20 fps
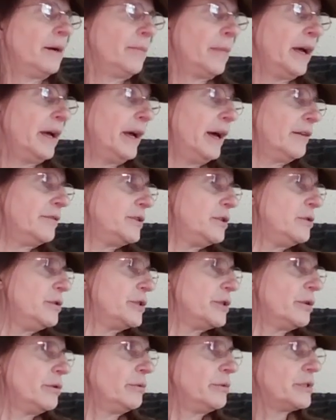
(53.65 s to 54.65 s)
I might have to
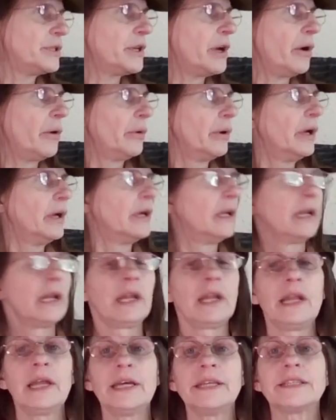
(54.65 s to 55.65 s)
soon. So
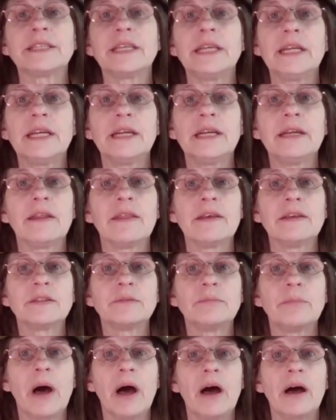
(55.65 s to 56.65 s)
let's get into
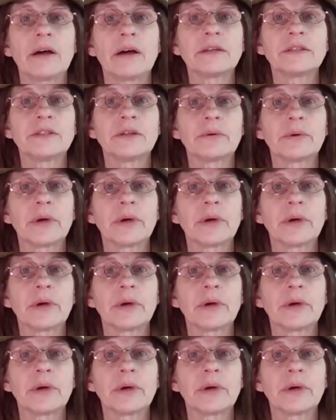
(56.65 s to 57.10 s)
this box,